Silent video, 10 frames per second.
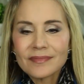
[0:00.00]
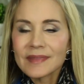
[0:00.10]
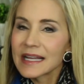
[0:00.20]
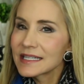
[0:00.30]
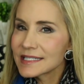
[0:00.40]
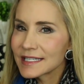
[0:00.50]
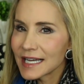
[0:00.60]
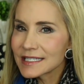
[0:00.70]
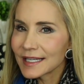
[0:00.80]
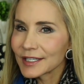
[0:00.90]
That is a
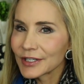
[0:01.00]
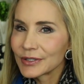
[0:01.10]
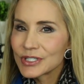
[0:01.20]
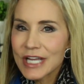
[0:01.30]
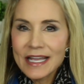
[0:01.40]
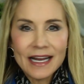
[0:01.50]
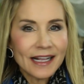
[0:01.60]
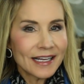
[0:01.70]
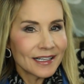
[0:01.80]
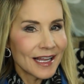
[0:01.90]
nice little nude shade. I
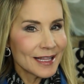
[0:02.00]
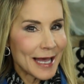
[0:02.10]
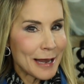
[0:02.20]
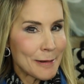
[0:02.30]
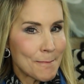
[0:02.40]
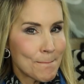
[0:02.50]
kind of like that.